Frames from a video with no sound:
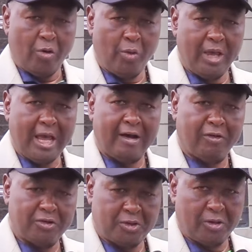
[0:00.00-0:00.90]
We have
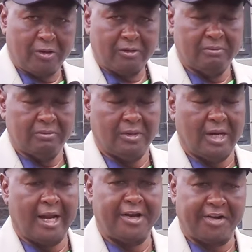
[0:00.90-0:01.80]
also
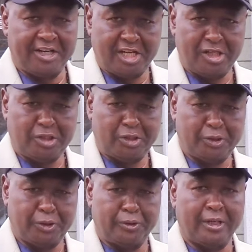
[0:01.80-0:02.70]
had written
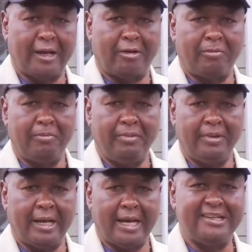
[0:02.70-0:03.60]
to
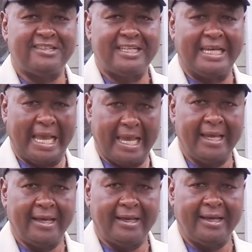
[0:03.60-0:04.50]
Nairobi, the NCA,